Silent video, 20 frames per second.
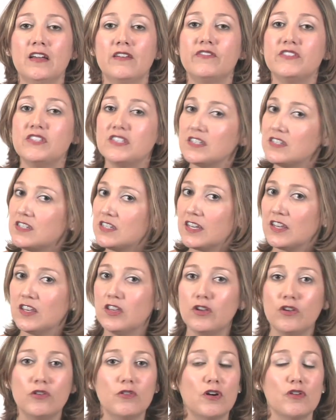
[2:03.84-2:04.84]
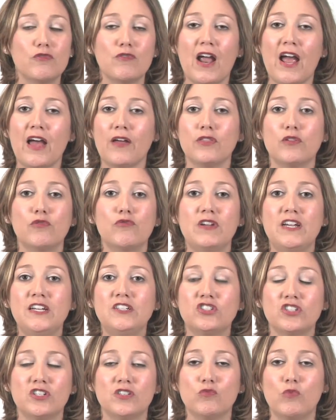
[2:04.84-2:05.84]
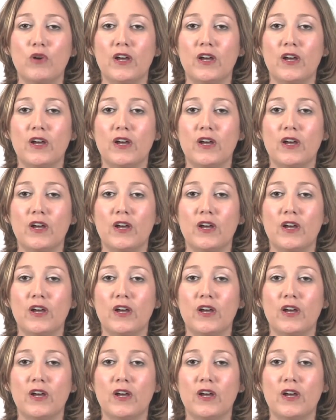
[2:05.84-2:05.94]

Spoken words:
visiting you around the region.